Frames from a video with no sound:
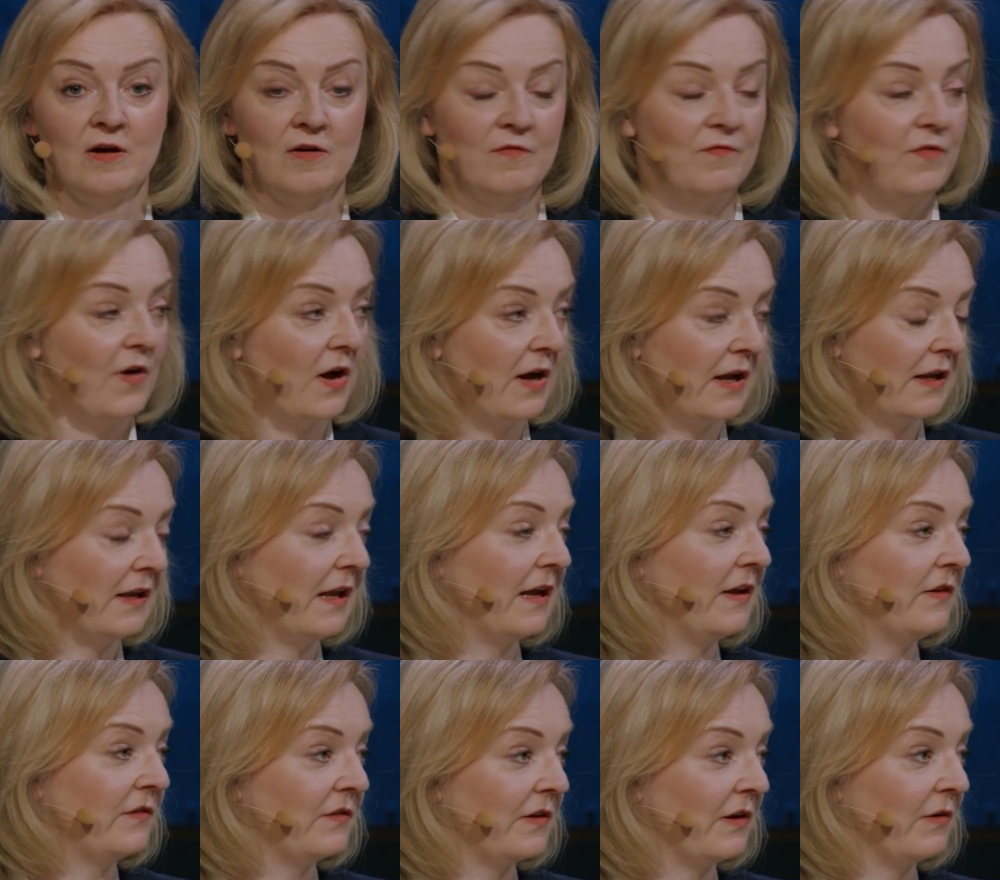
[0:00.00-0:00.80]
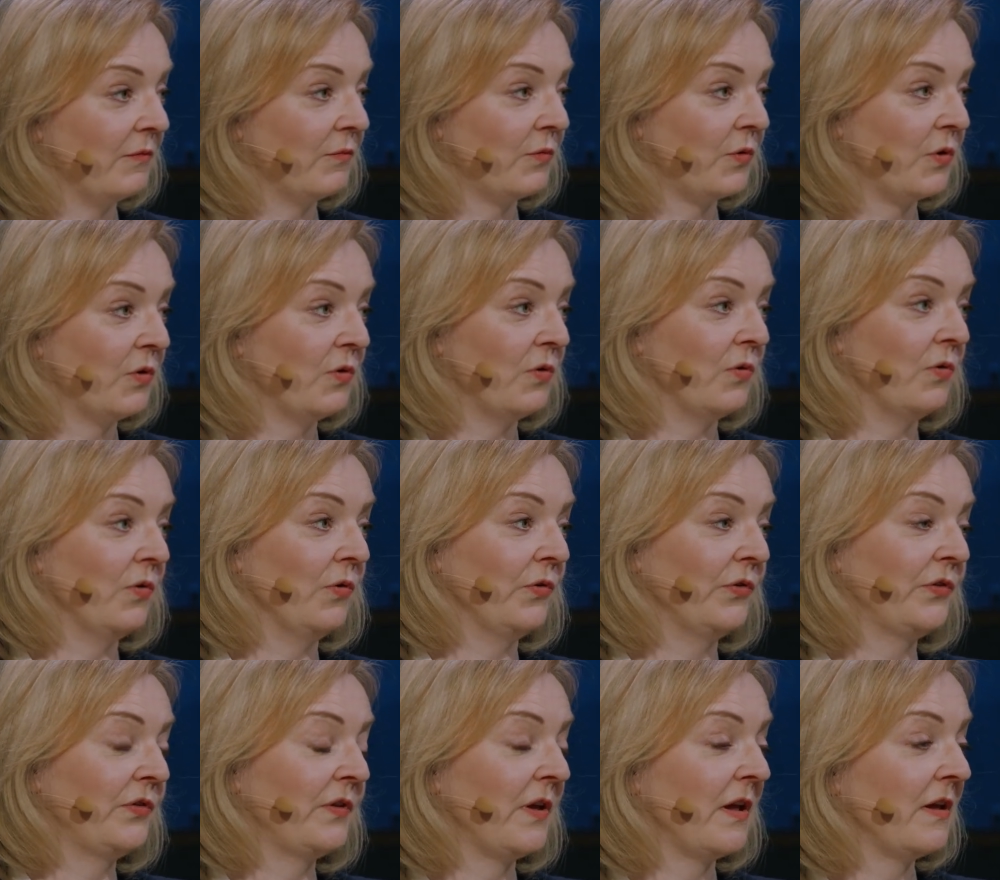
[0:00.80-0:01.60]
violating
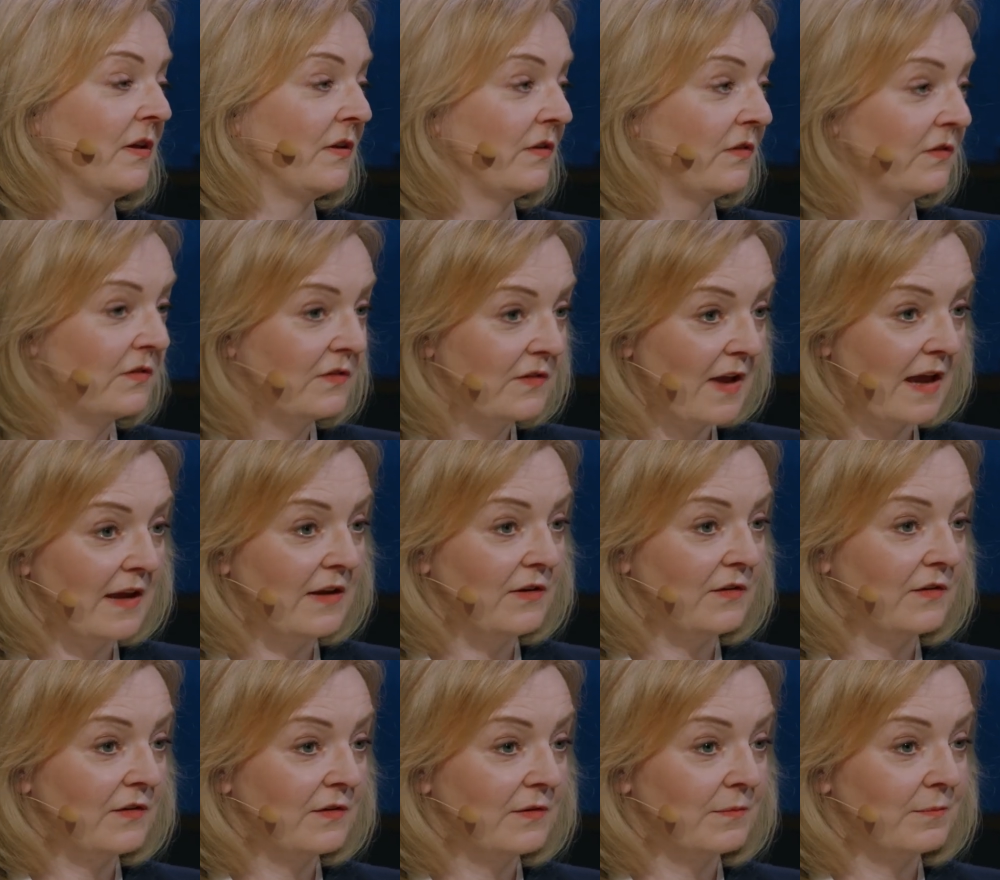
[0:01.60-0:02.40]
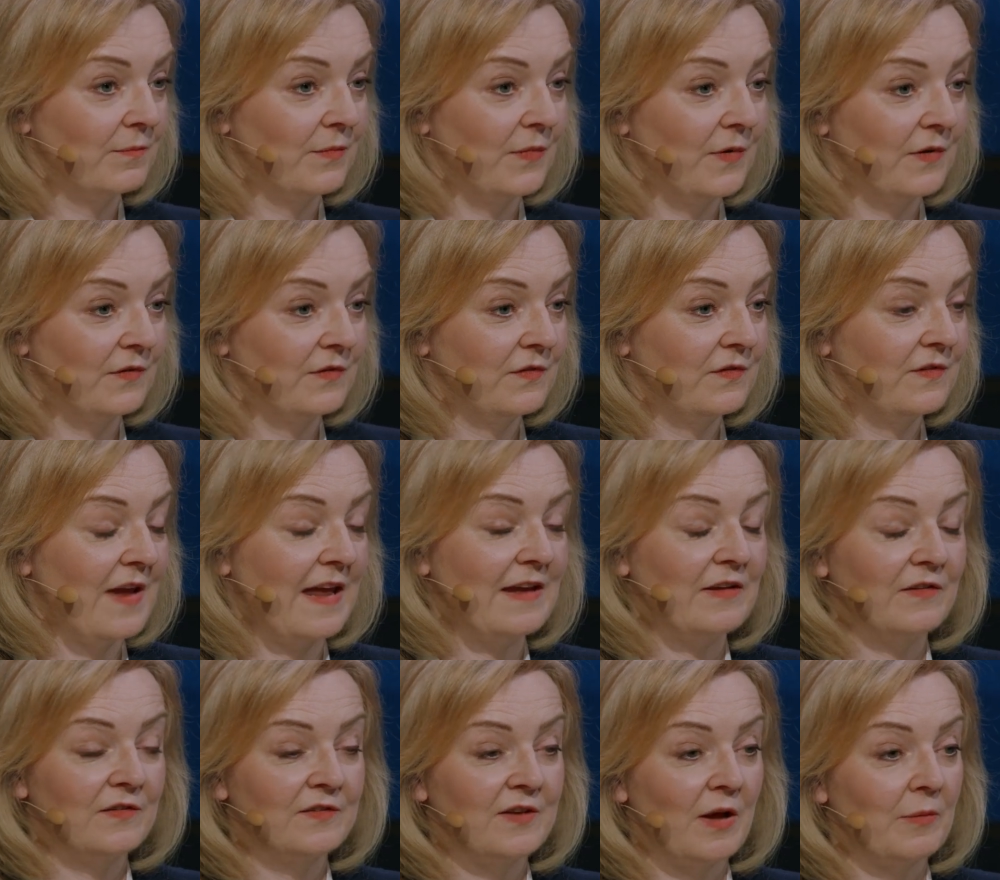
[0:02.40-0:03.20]
rules, state
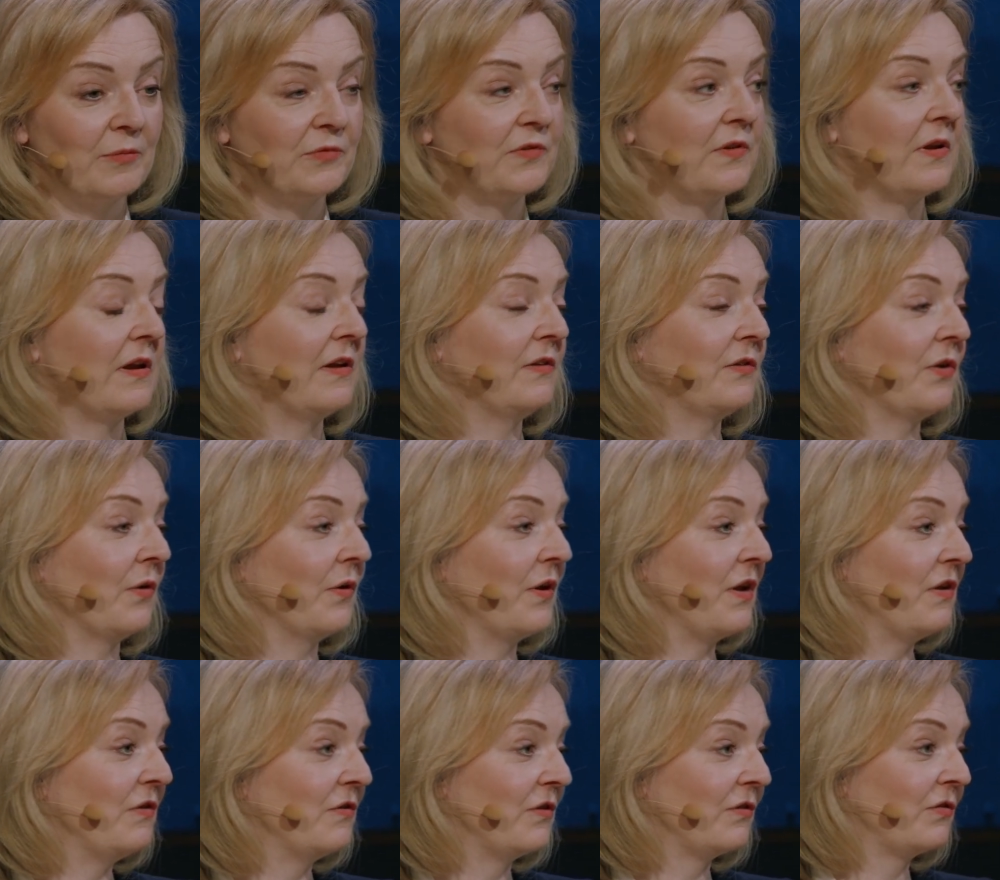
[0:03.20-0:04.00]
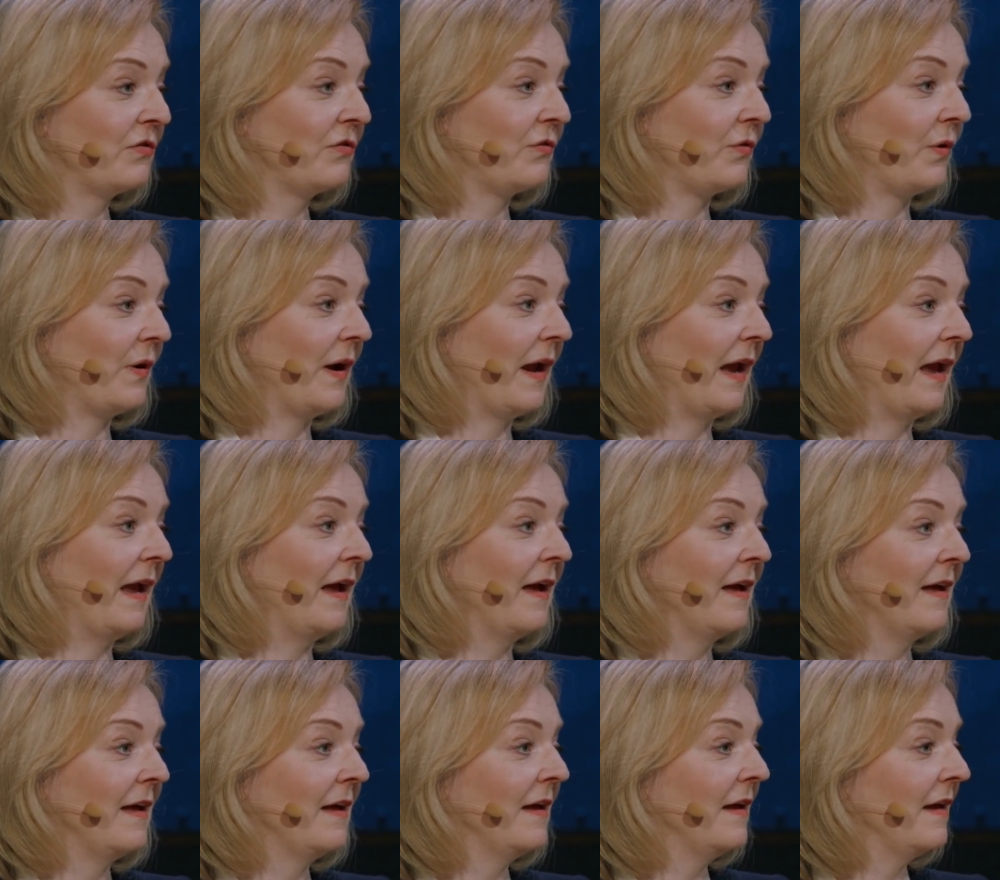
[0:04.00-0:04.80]
subsidies on
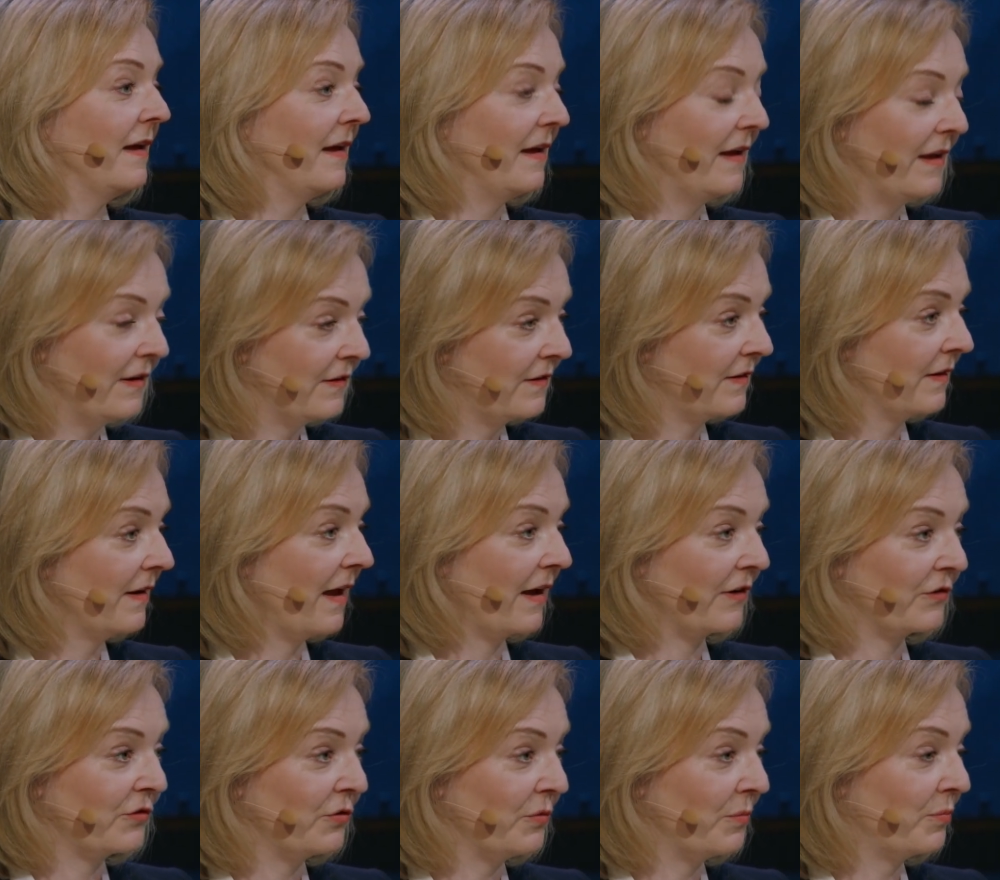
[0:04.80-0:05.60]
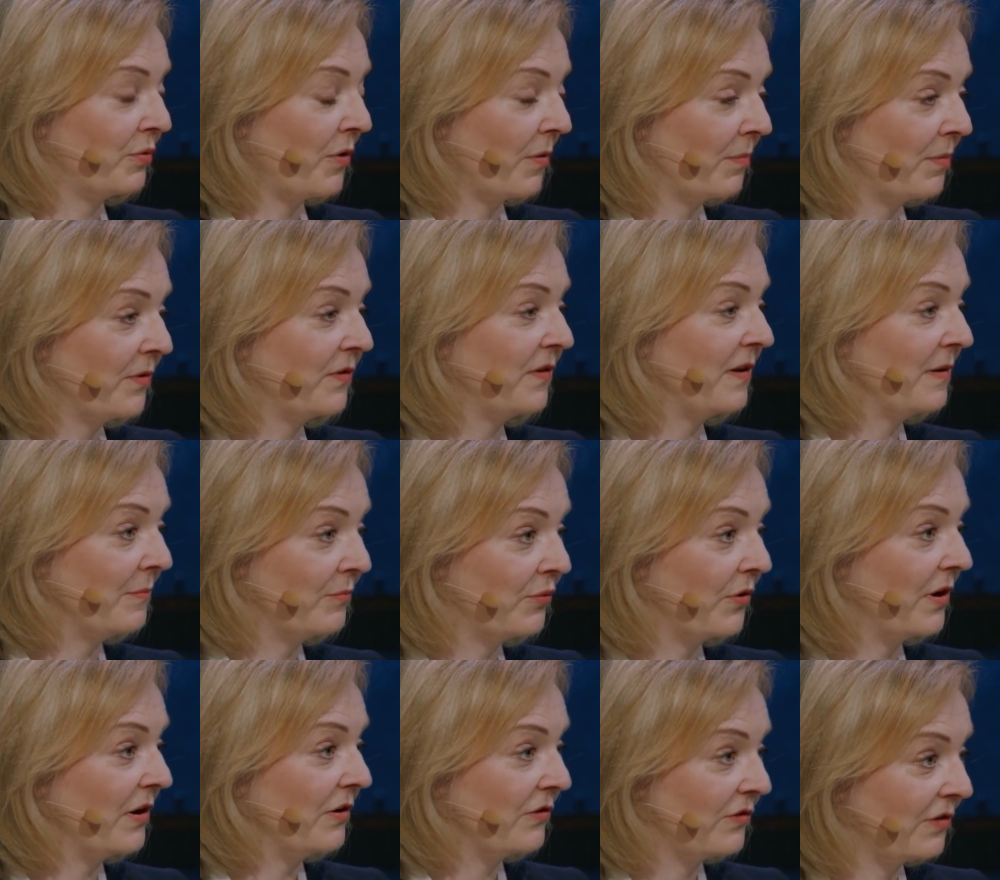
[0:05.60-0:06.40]
industry, intellectual property
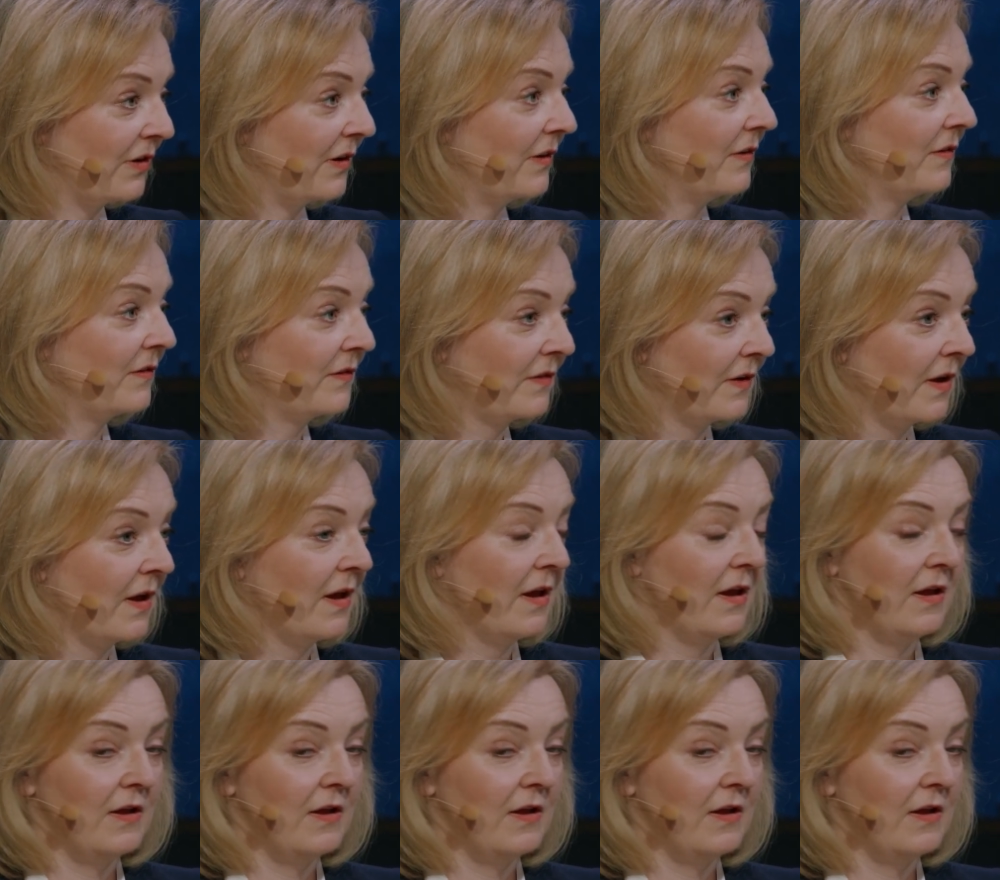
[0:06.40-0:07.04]
breaches.